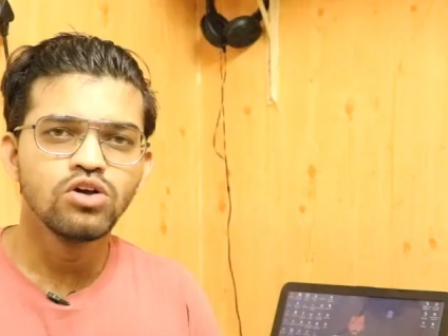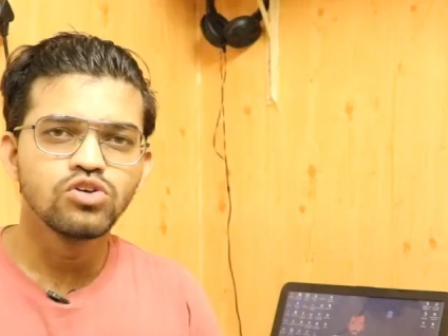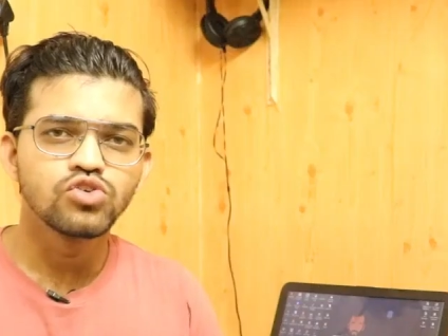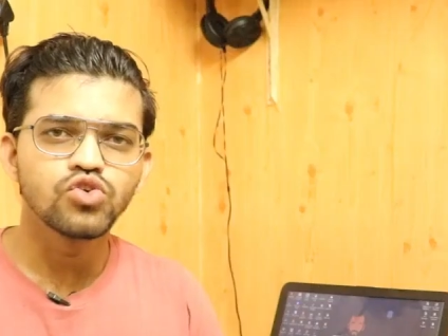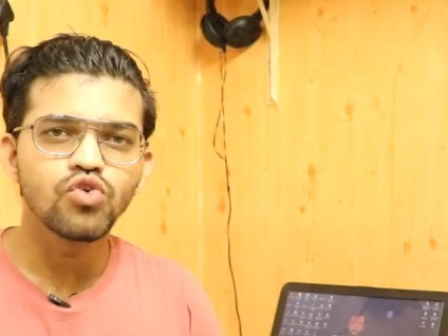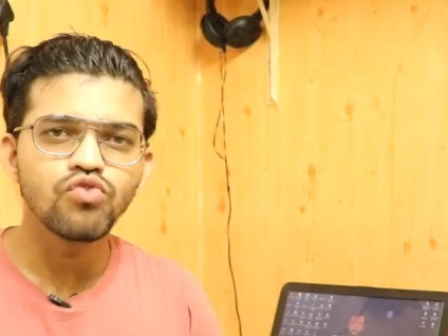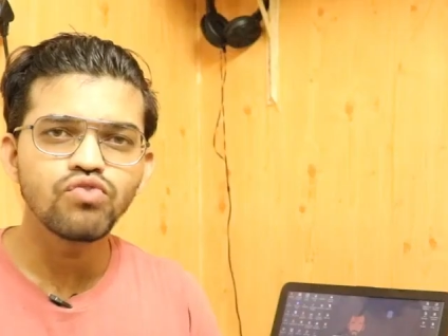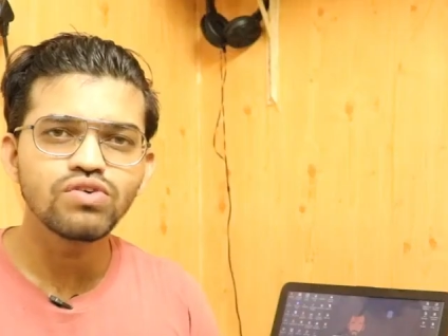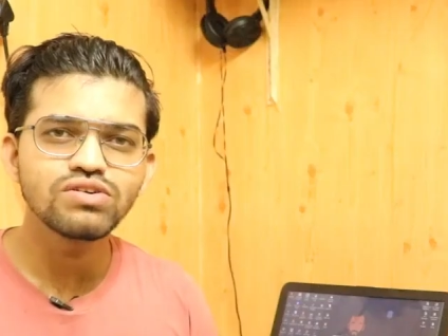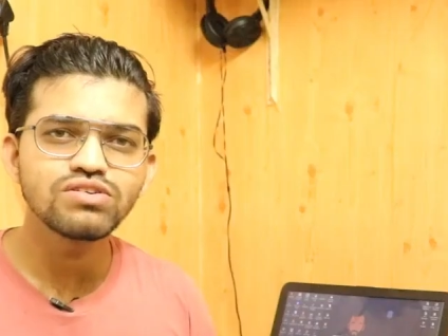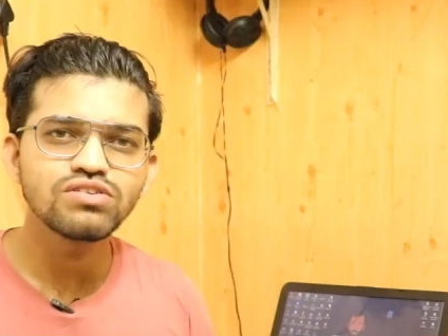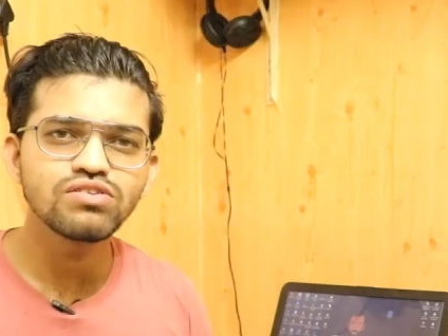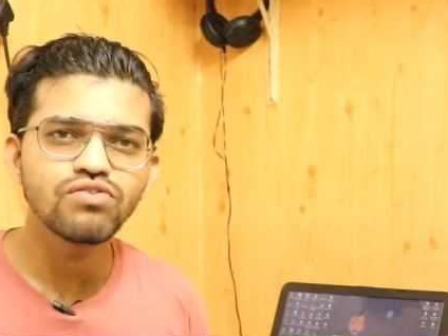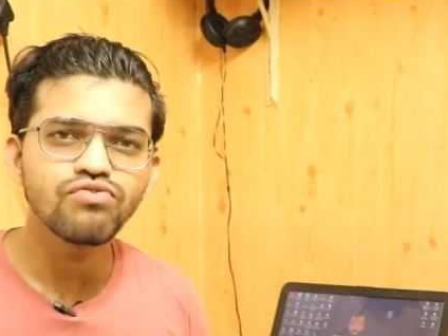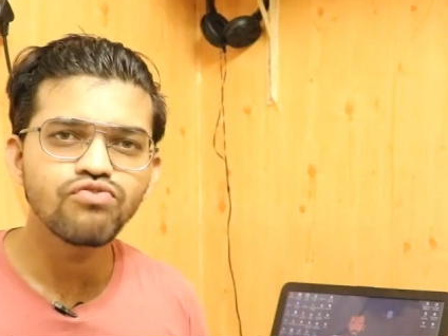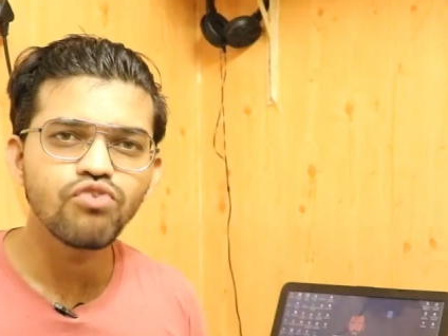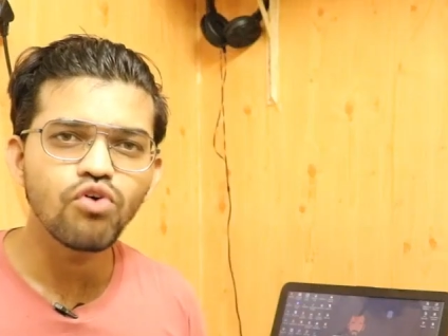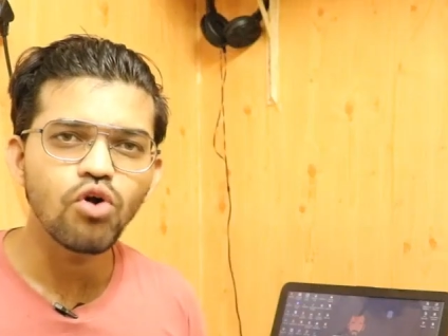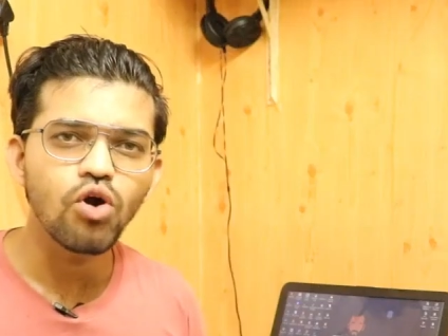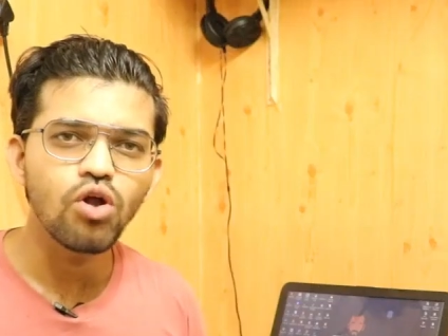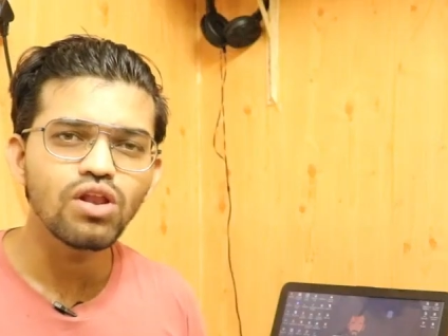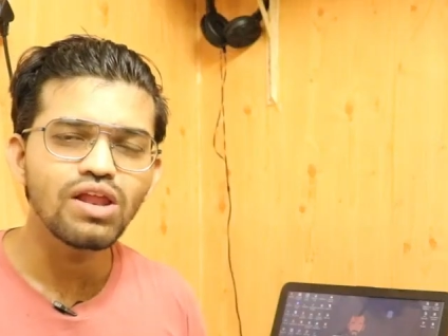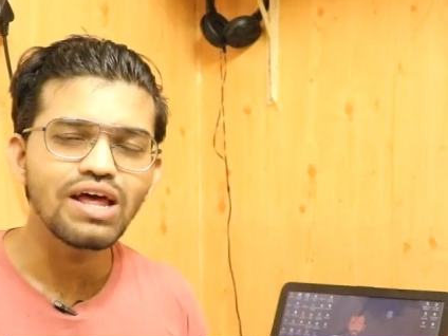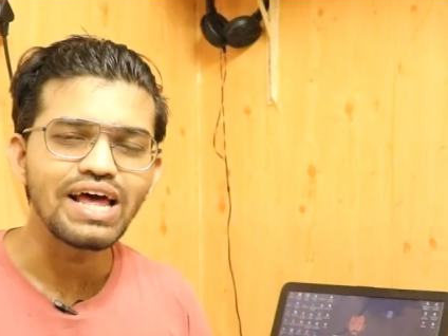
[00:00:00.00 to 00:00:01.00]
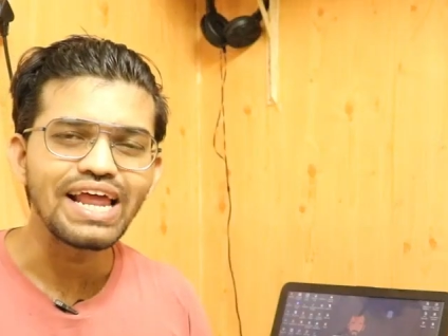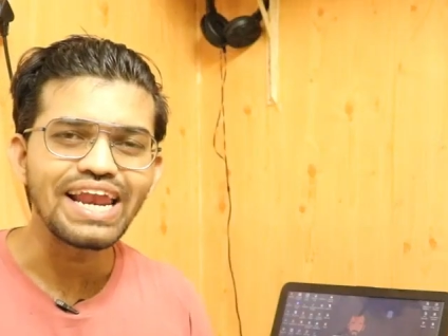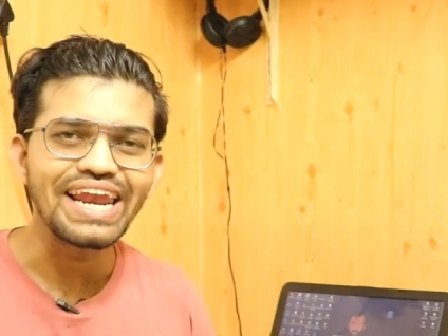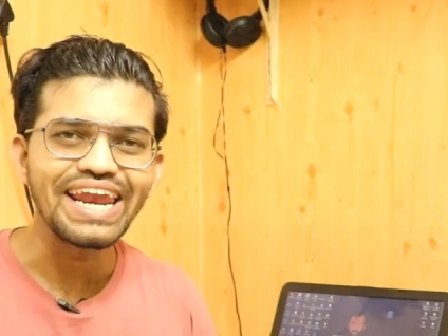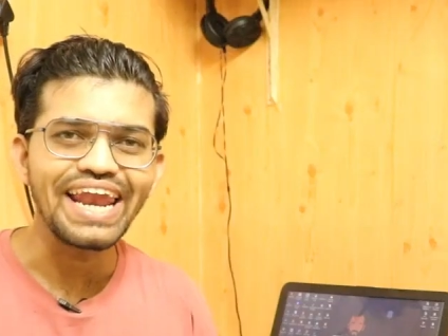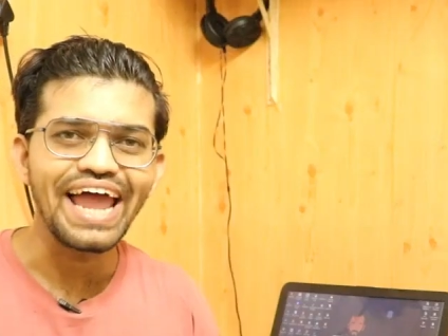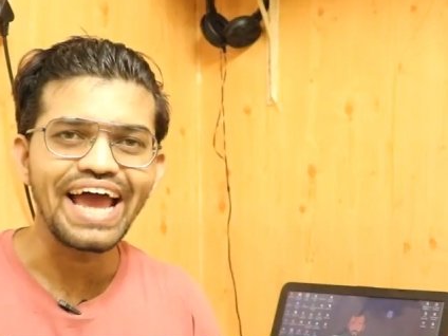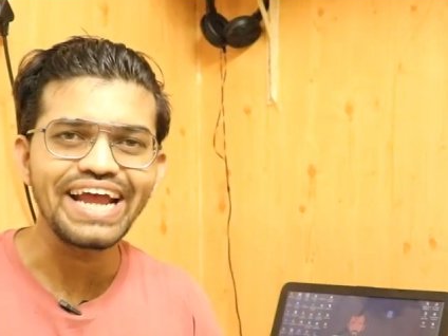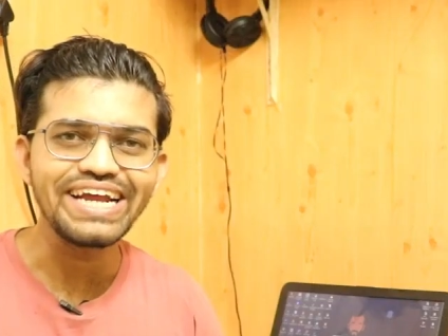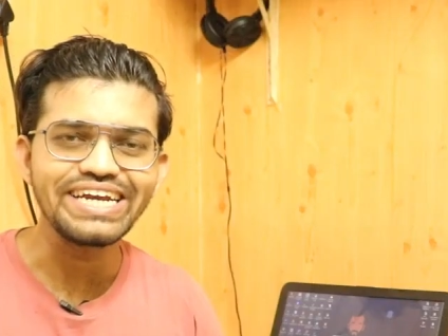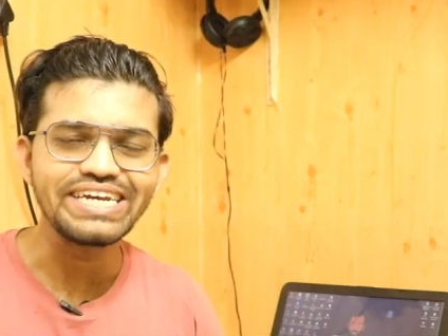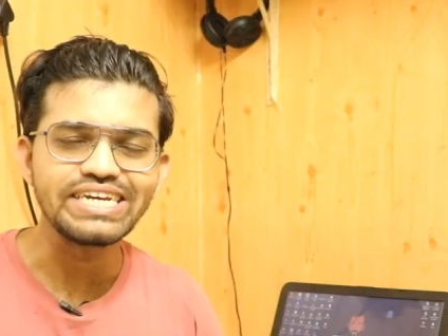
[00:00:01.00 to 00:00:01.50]
So first of all, a
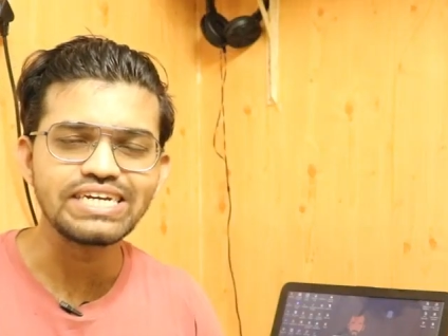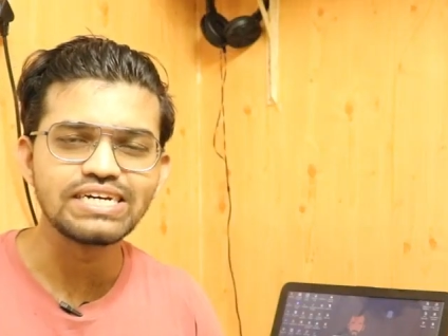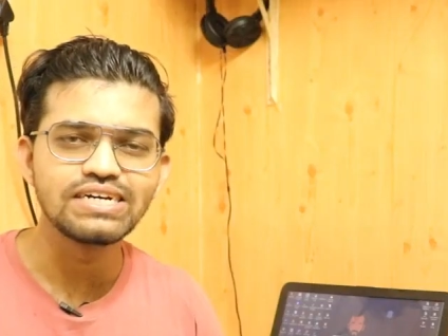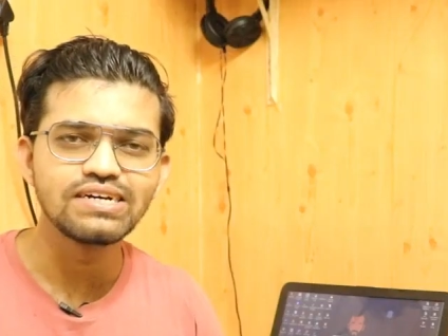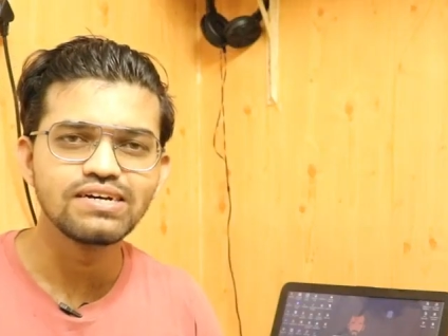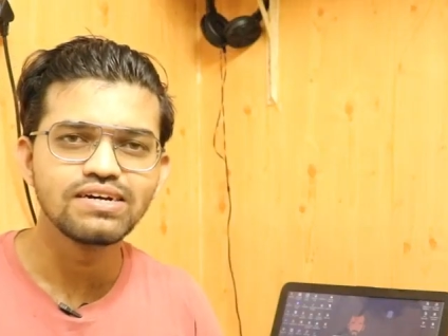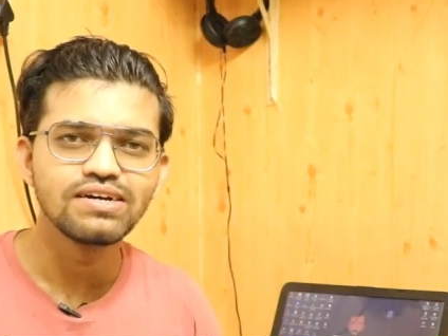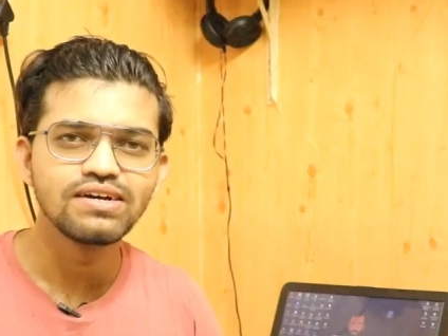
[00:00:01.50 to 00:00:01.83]
light.